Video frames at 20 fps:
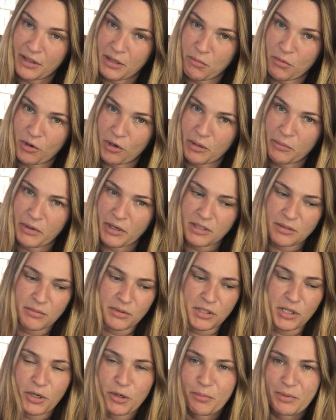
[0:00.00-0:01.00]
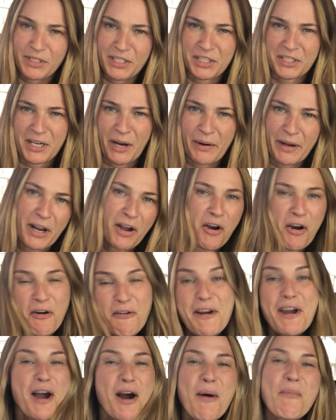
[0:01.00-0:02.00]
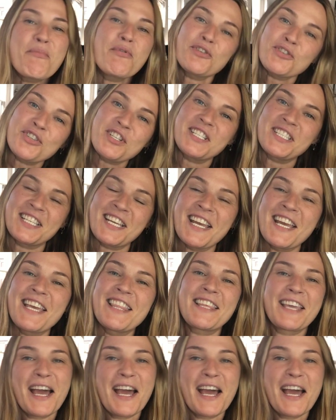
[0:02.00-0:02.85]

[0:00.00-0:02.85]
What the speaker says: in the morning because I'm too busy shouting, hurry up, brush your teeth,